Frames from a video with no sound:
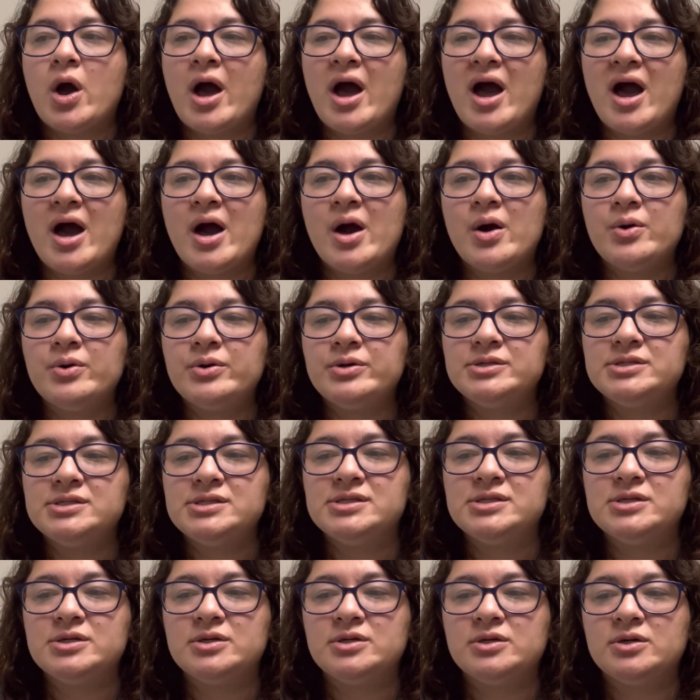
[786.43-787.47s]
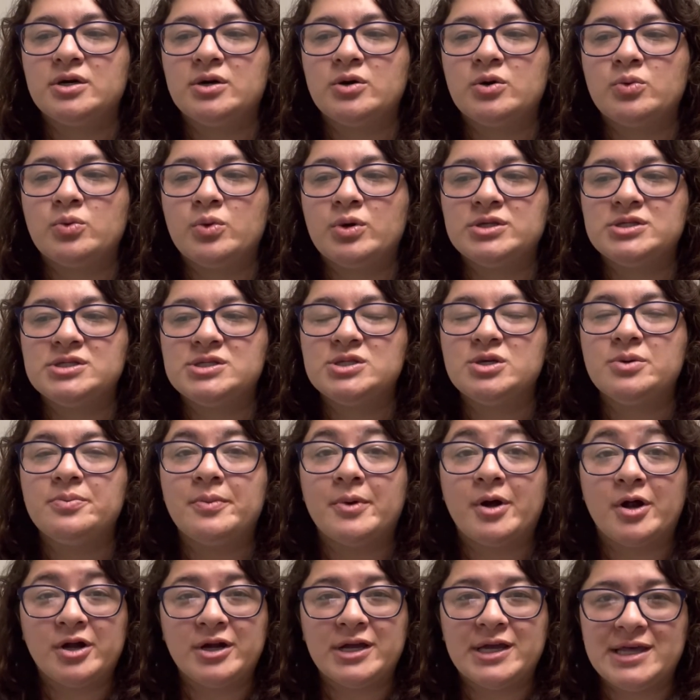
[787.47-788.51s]
What's the
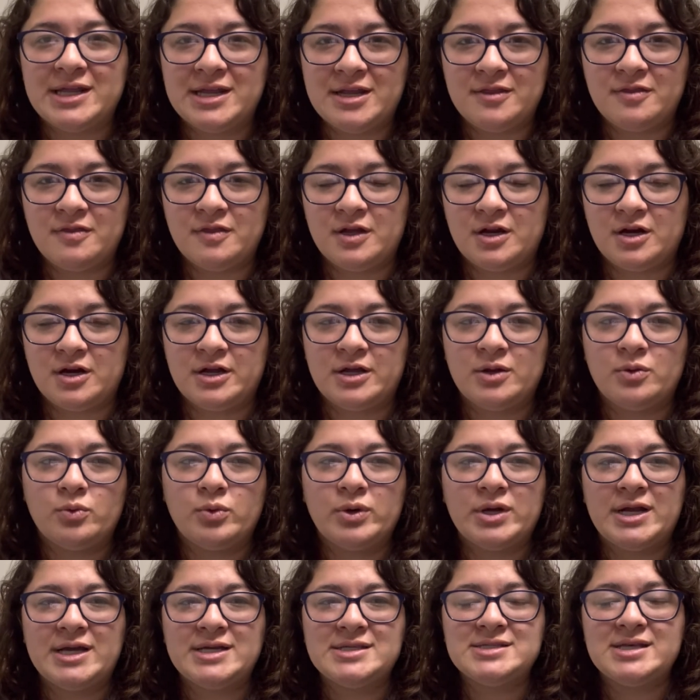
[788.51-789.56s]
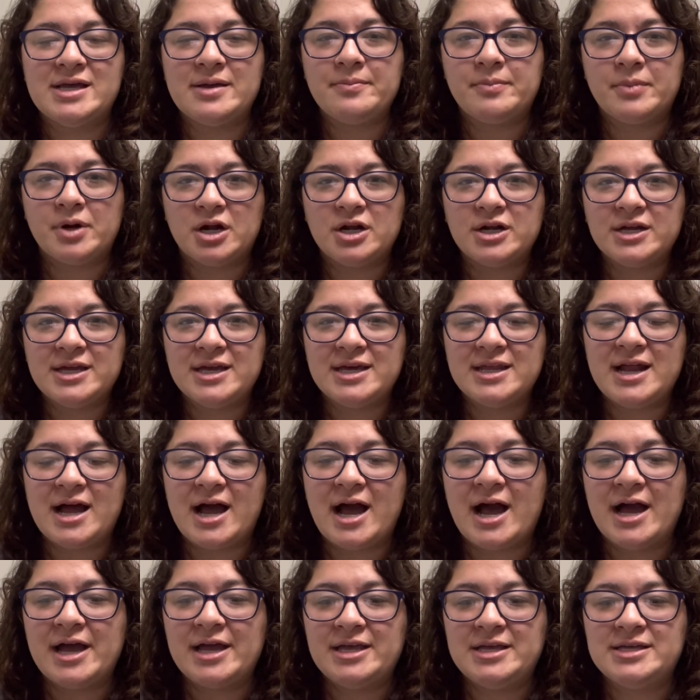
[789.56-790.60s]
marketing there? And when I say market,
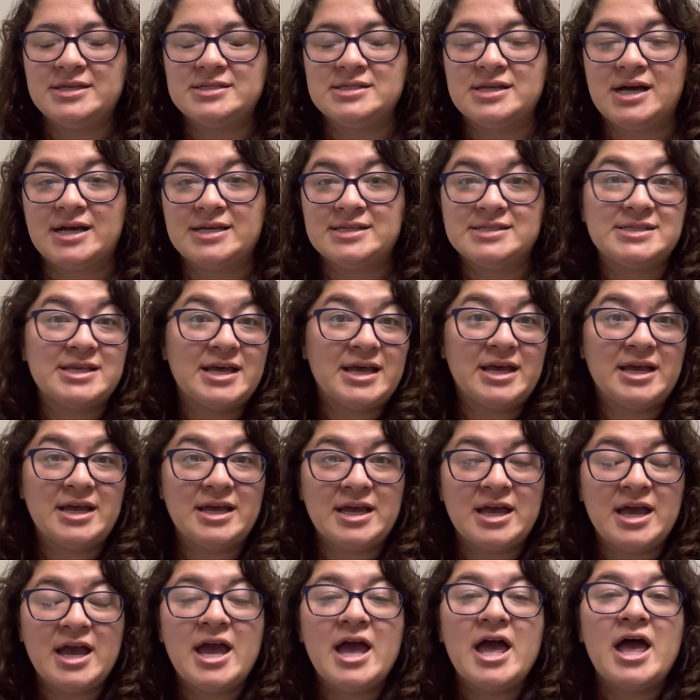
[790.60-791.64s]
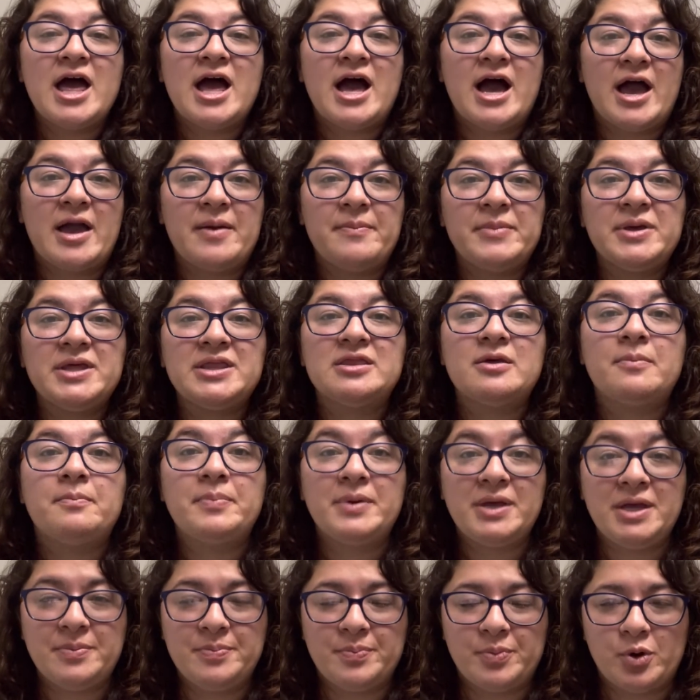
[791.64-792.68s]
I mean the
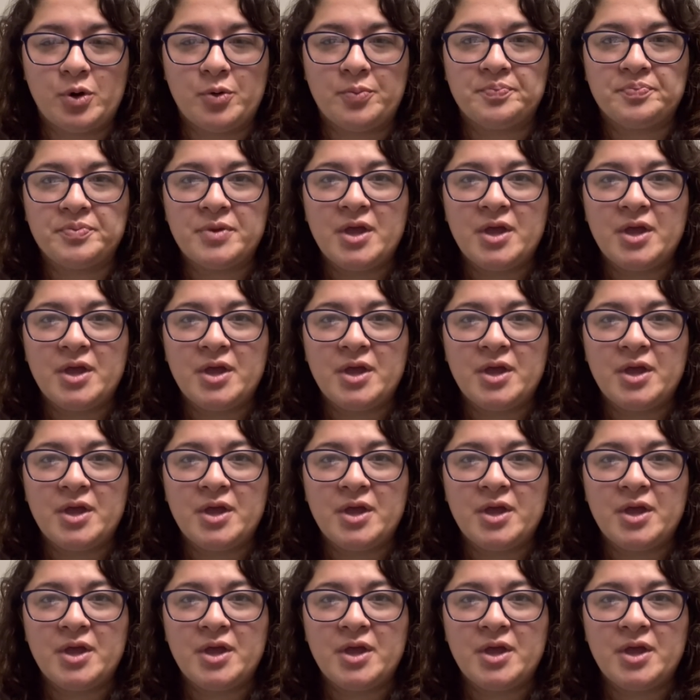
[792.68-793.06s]
people.